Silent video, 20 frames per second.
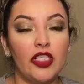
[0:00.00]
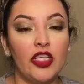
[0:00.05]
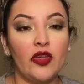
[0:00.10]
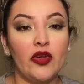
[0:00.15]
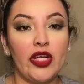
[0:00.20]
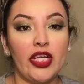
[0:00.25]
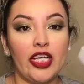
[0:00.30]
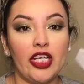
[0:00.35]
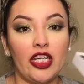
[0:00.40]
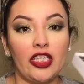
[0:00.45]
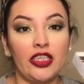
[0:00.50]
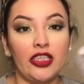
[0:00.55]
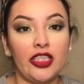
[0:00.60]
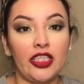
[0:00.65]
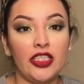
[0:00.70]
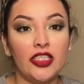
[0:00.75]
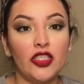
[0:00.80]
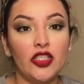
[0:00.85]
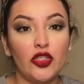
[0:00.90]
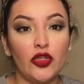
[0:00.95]
deal. I got
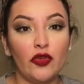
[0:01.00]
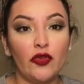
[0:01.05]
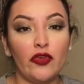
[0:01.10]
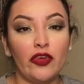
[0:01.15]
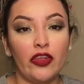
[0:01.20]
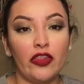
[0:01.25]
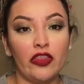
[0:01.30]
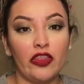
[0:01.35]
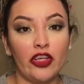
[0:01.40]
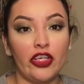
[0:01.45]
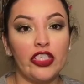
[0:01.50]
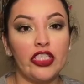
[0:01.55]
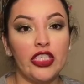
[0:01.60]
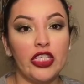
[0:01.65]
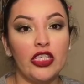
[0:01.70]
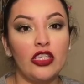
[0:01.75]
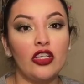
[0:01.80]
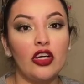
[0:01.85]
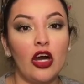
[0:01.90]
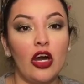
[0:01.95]
these two for
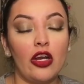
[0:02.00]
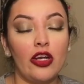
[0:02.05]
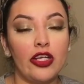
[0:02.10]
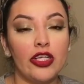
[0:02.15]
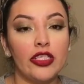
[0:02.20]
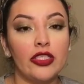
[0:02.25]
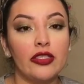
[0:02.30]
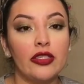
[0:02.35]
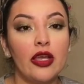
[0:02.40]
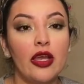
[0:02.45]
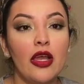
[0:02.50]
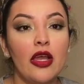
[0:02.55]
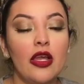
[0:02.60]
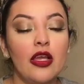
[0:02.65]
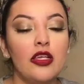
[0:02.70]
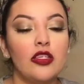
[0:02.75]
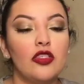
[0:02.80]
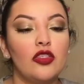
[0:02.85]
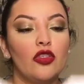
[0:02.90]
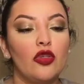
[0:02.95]
$13.
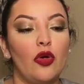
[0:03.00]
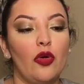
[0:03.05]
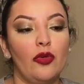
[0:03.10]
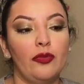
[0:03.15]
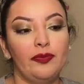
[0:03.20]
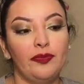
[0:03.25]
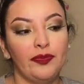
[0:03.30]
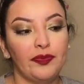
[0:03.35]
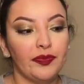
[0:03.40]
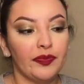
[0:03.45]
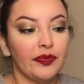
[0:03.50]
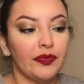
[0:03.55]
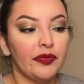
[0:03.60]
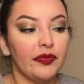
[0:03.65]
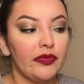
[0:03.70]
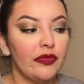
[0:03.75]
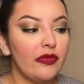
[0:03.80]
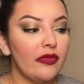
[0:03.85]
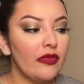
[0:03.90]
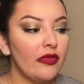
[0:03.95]
So
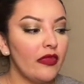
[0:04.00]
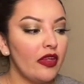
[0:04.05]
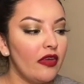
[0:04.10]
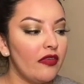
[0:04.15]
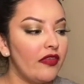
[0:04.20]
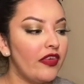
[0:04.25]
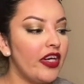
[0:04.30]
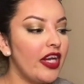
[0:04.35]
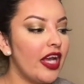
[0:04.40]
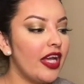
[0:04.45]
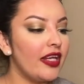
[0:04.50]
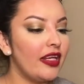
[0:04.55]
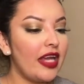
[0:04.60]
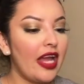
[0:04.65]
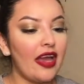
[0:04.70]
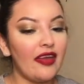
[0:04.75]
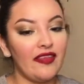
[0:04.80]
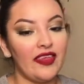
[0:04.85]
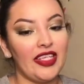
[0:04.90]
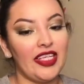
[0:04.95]
for not
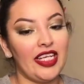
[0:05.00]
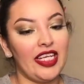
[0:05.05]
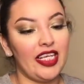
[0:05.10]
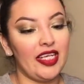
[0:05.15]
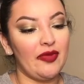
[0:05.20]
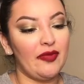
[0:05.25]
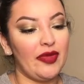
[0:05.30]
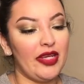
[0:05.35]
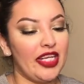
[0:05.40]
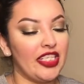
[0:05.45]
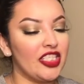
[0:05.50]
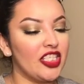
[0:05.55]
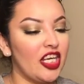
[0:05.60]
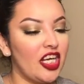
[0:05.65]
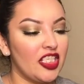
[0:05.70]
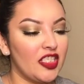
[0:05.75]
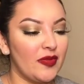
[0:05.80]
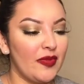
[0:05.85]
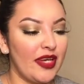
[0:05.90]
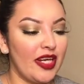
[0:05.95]
having any BH
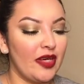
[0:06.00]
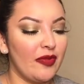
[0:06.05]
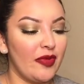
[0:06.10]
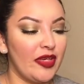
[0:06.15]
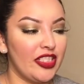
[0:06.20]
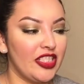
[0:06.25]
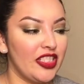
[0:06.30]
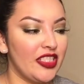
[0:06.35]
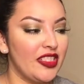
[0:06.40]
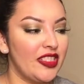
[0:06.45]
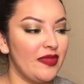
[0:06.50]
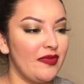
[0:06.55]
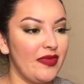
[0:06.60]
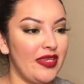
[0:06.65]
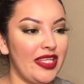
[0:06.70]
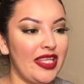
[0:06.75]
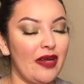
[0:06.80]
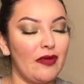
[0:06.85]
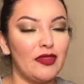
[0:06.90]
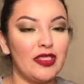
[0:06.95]
Cosmetic brushes, to
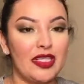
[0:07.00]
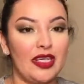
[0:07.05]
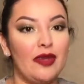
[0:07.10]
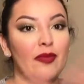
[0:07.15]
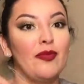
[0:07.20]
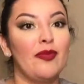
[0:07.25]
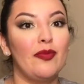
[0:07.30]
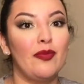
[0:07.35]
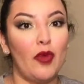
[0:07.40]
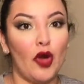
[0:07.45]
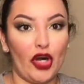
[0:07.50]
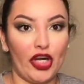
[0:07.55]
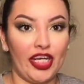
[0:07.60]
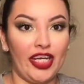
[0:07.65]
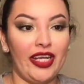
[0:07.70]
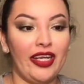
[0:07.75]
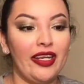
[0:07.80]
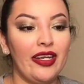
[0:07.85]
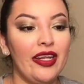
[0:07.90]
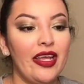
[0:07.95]
me, that was like
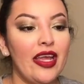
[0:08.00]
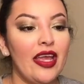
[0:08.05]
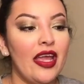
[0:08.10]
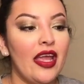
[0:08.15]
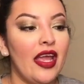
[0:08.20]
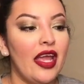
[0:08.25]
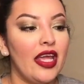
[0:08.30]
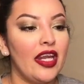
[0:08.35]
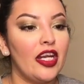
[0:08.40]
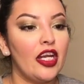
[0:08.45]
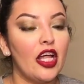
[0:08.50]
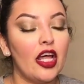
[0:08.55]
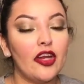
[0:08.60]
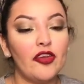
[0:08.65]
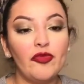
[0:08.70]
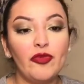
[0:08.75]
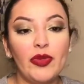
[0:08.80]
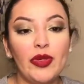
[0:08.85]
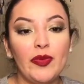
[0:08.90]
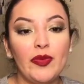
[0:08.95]
bargain. And a lot
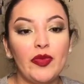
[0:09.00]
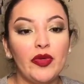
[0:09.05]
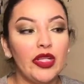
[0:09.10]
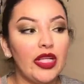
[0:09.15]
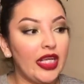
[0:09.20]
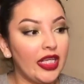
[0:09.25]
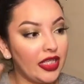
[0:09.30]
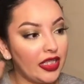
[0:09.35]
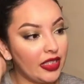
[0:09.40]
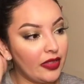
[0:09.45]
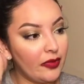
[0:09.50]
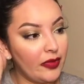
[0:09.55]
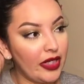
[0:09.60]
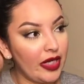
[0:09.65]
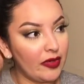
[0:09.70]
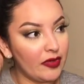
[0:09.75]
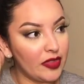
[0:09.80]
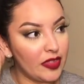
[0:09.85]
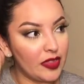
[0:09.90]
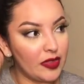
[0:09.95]
of people, like when I
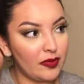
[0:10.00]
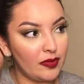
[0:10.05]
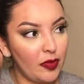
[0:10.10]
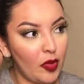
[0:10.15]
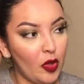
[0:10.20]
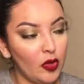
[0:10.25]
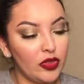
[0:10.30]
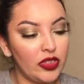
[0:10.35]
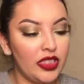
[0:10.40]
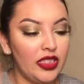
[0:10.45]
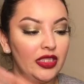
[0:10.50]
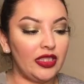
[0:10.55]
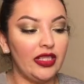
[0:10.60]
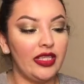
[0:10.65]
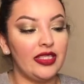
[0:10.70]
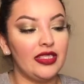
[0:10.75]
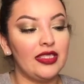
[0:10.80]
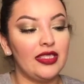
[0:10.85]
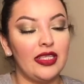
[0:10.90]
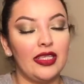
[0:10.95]
was posting
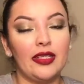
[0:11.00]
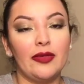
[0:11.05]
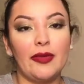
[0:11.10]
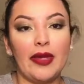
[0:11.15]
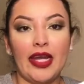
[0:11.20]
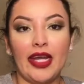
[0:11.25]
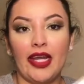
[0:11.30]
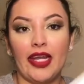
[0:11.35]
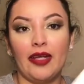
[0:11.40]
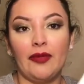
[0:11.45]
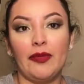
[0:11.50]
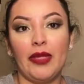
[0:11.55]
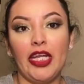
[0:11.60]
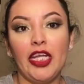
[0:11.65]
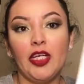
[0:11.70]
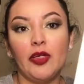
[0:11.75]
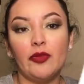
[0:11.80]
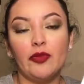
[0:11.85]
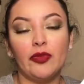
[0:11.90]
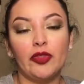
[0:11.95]
this in my
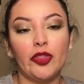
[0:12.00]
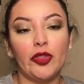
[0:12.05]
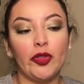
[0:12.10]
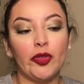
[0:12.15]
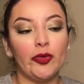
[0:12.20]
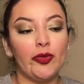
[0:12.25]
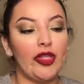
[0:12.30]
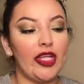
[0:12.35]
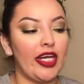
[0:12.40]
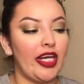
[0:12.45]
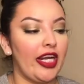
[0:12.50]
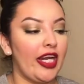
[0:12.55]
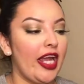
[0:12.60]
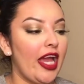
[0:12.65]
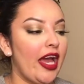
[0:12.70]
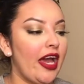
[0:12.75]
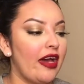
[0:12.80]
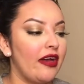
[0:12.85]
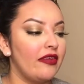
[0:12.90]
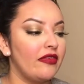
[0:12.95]
makeup group that I
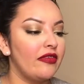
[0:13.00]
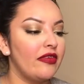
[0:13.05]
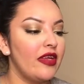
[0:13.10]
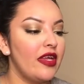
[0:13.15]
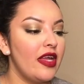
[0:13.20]
have,